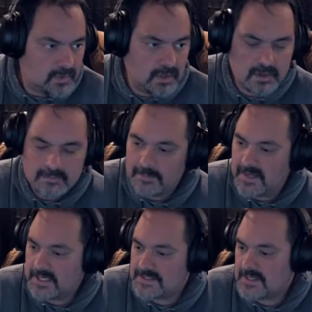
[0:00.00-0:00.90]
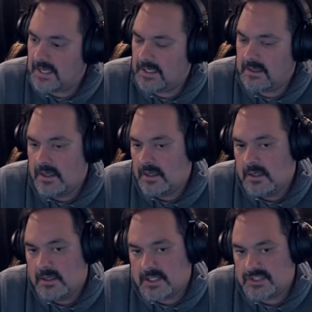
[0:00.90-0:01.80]
um, the biggest thing
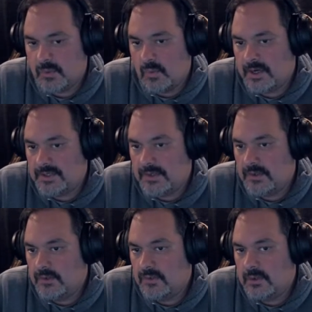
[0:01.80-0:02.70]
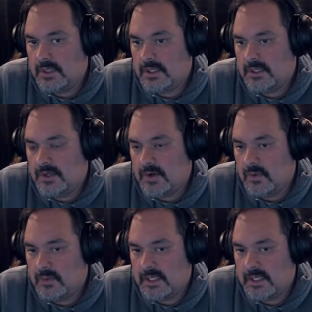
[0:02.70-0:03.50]
that you want to do, you know,